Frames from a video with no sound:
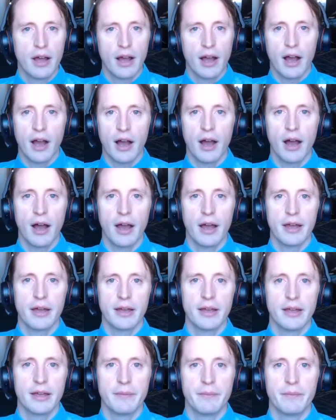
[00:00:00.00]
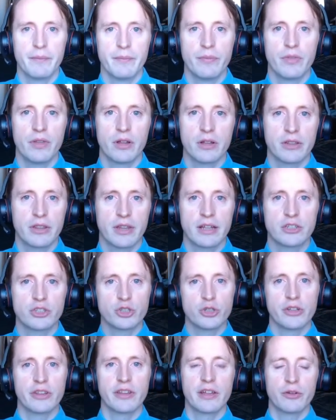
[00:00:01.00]
I'm not that
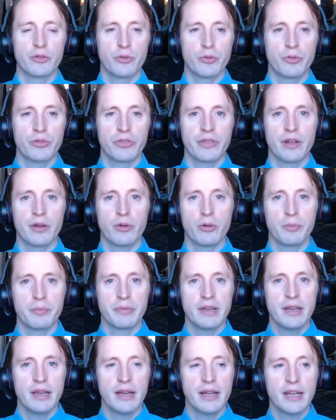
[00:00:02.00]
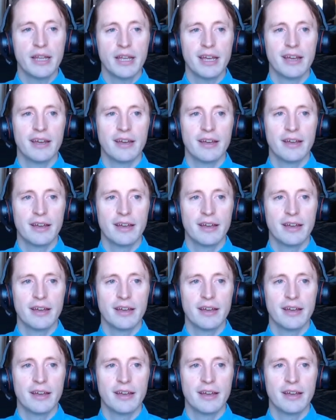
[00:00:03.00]
sure that there will be any,